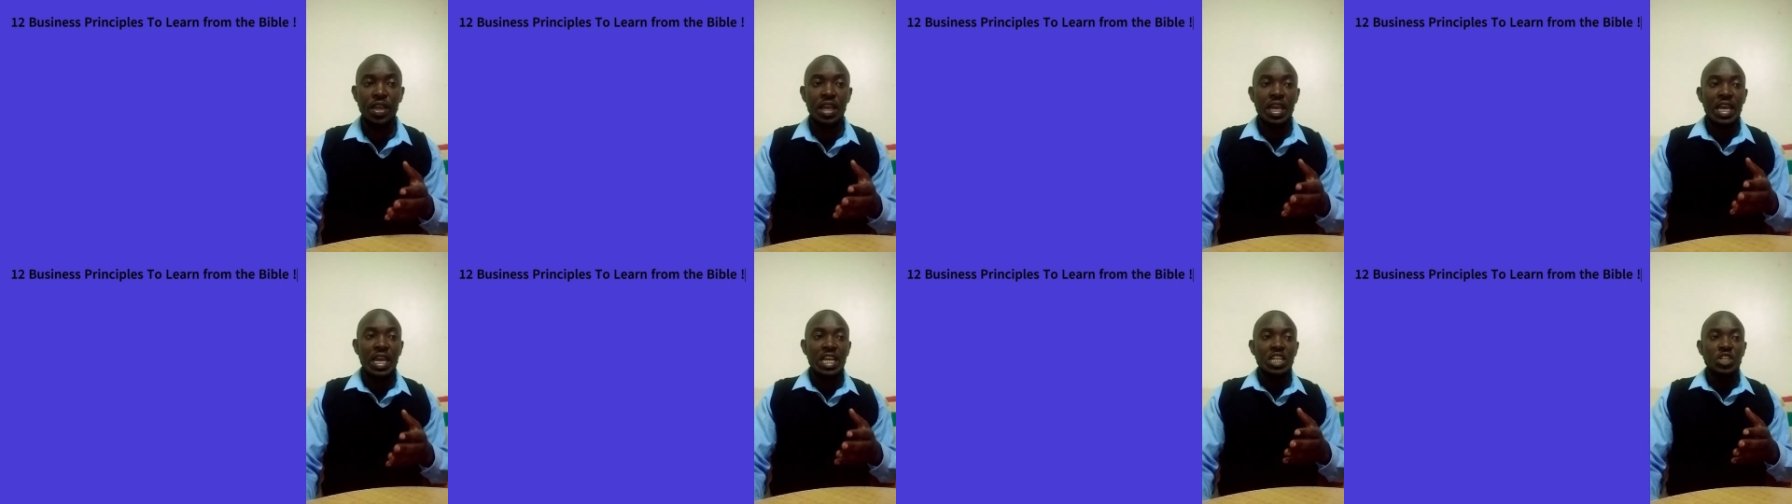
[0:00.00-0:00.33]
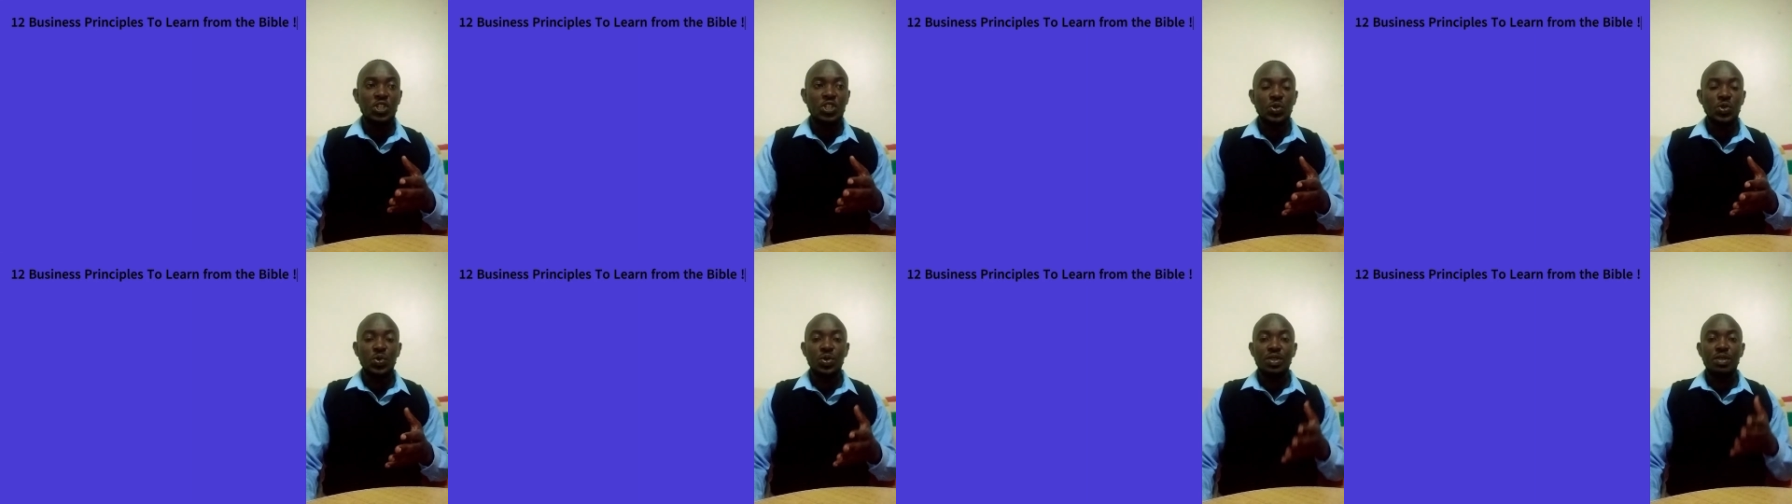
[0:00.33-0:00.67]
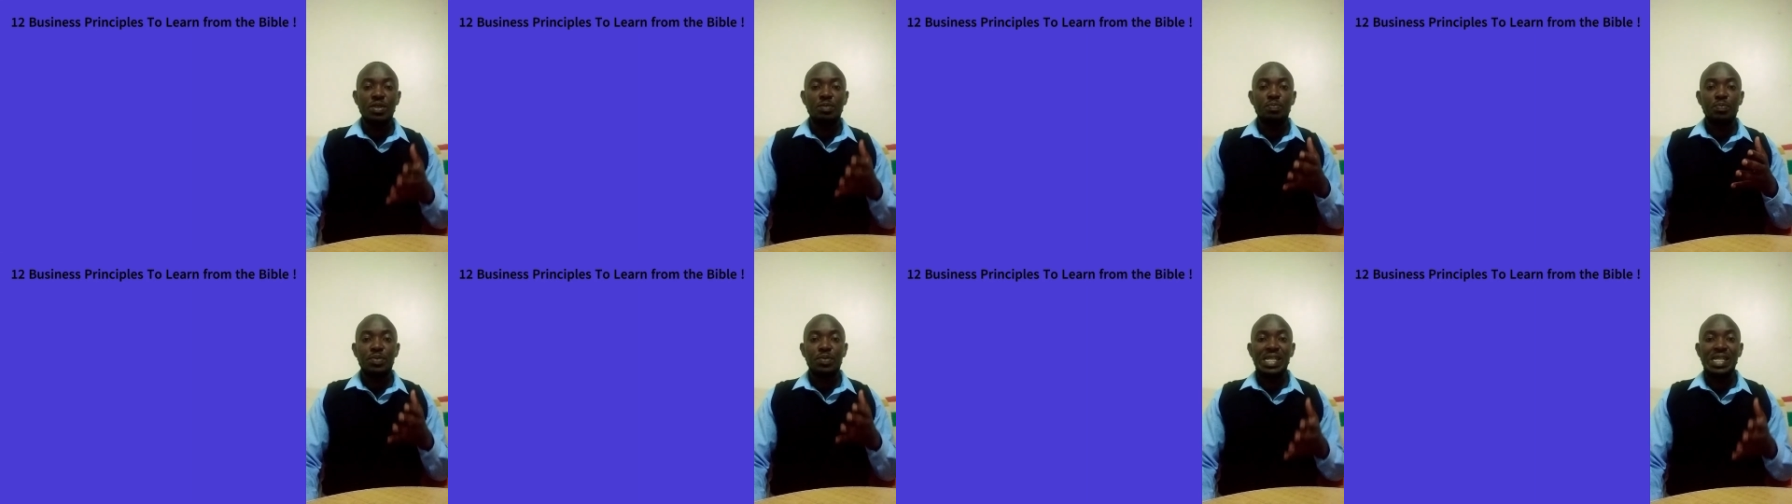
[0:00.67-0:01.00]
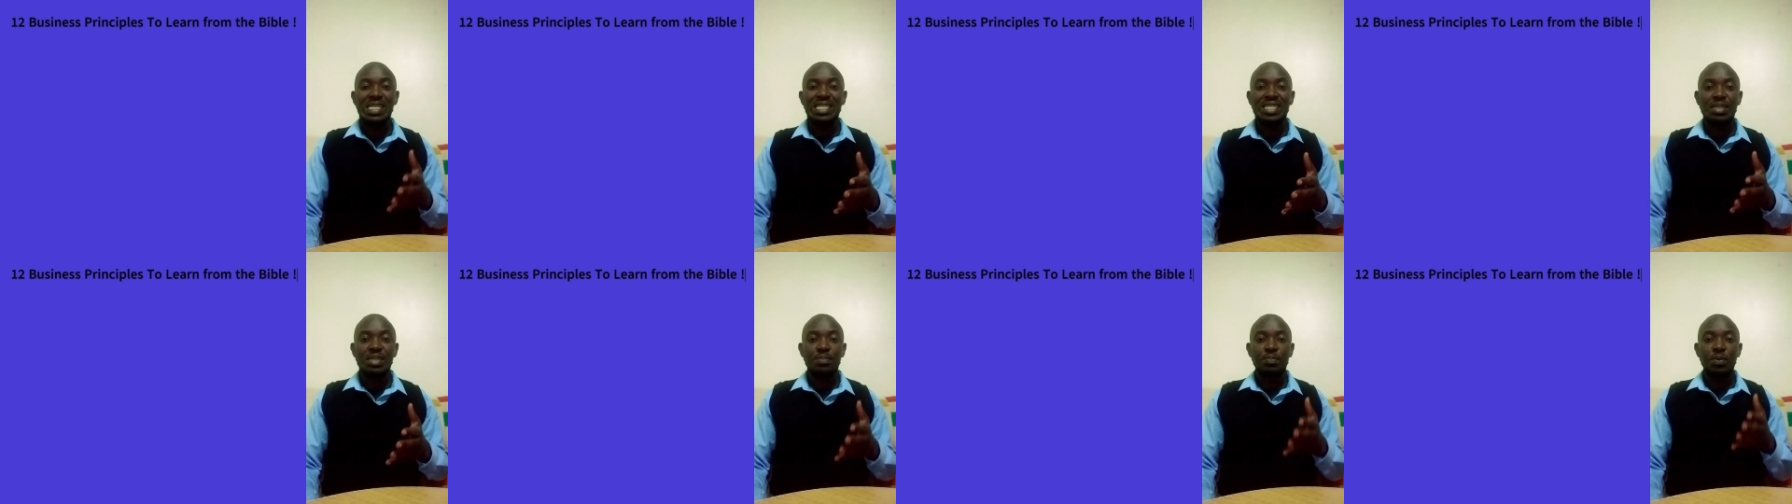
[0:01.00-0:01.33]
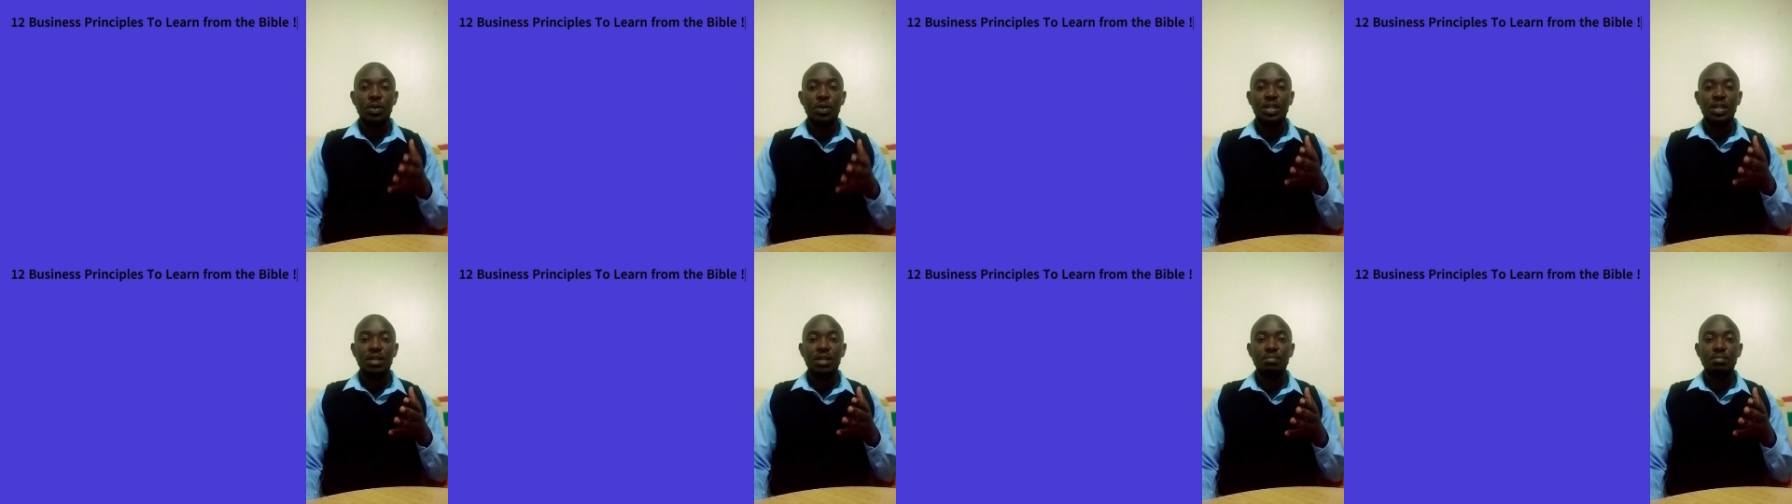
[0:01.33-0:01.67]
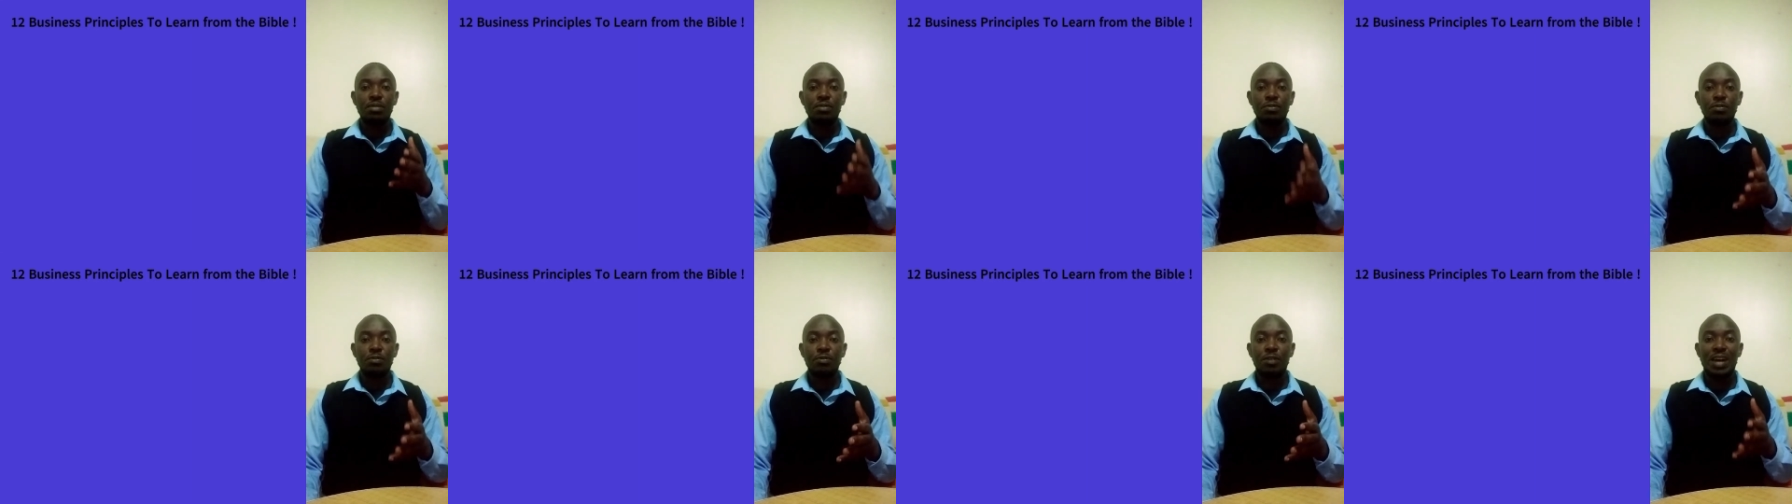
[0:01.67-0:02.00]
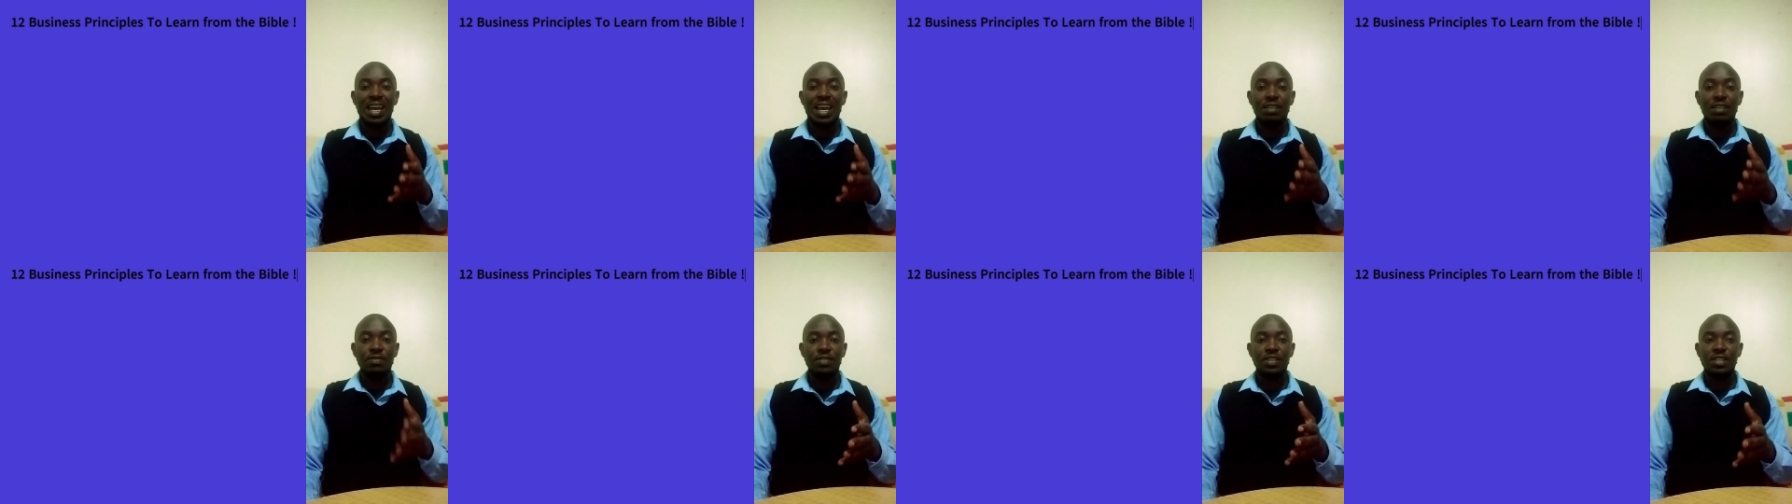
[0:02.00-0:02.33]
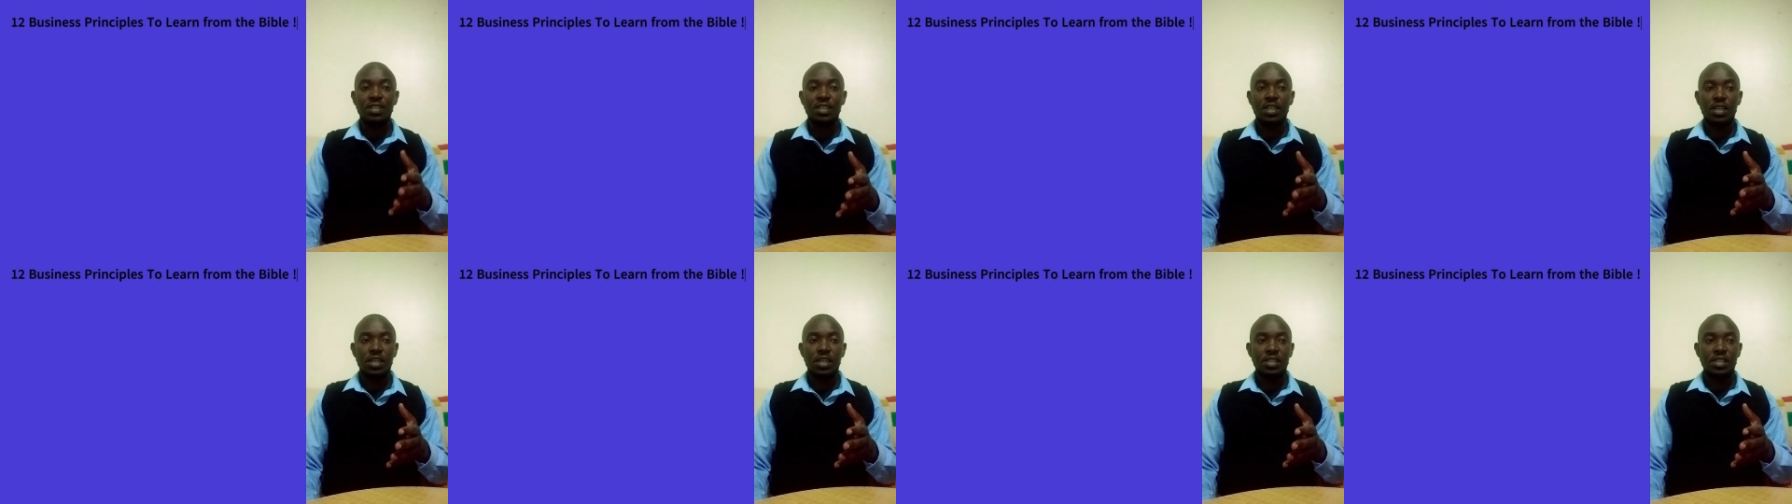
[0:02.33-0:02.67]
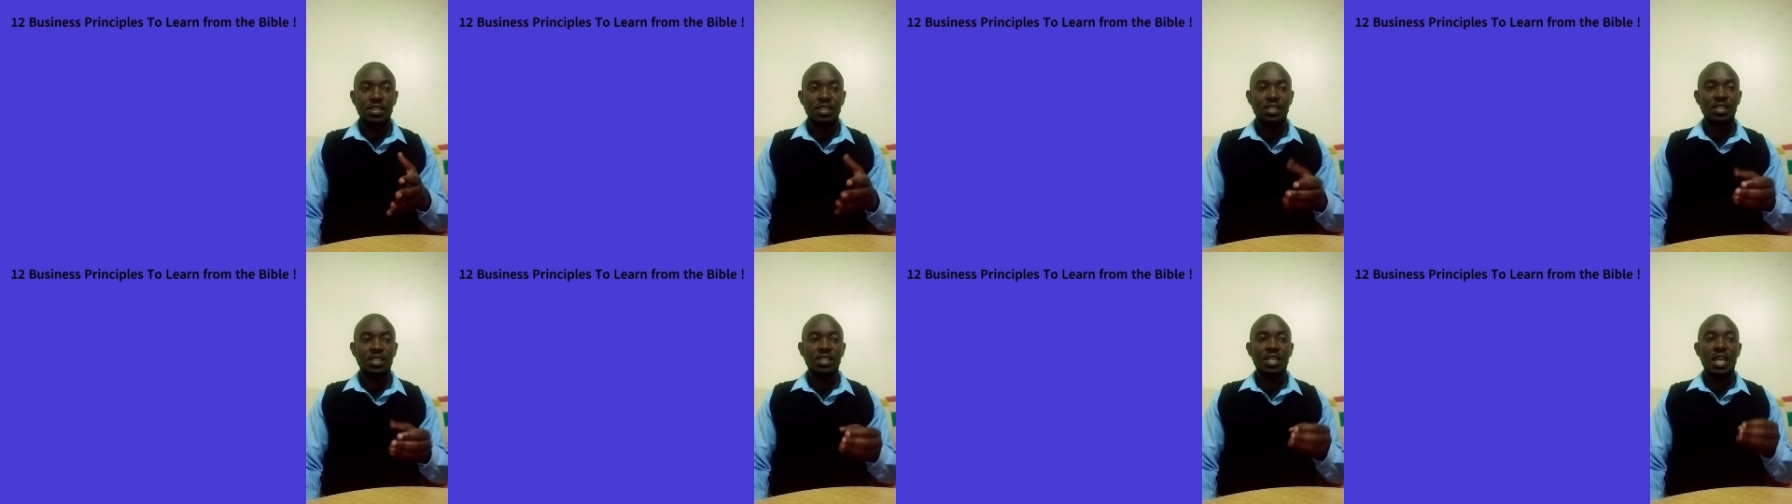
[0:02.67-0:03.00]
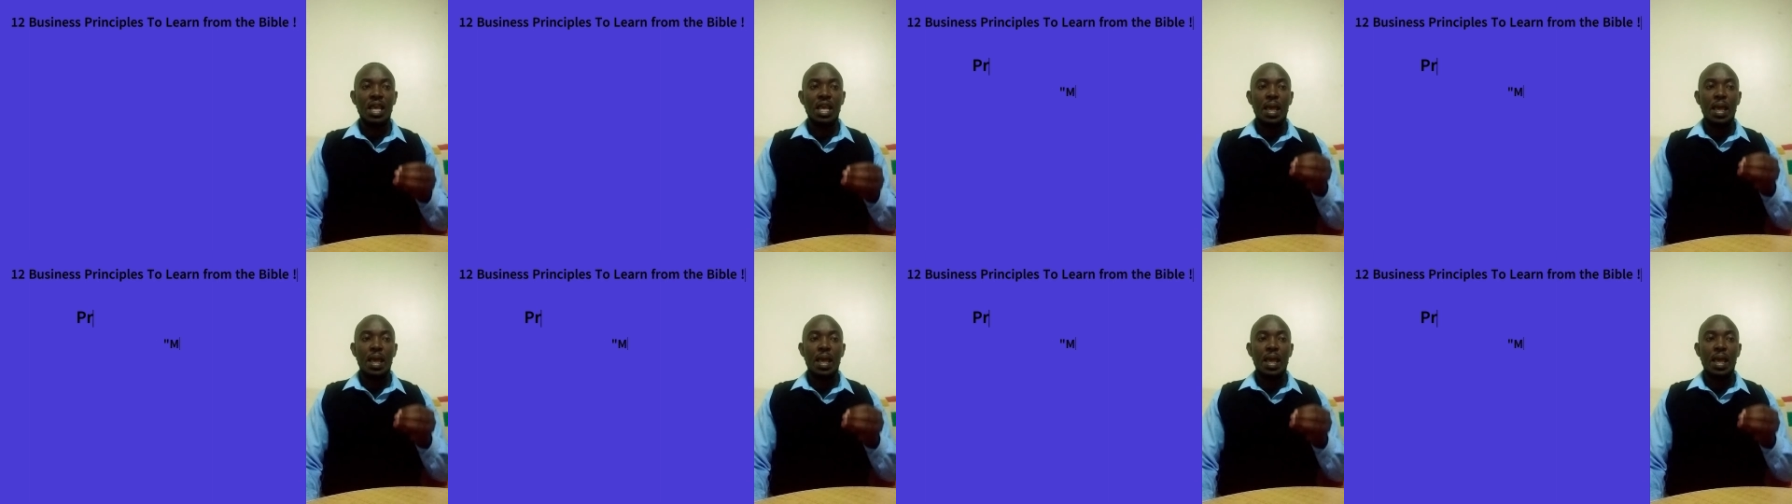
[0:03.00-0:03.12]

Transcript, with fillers: So the principle number five says,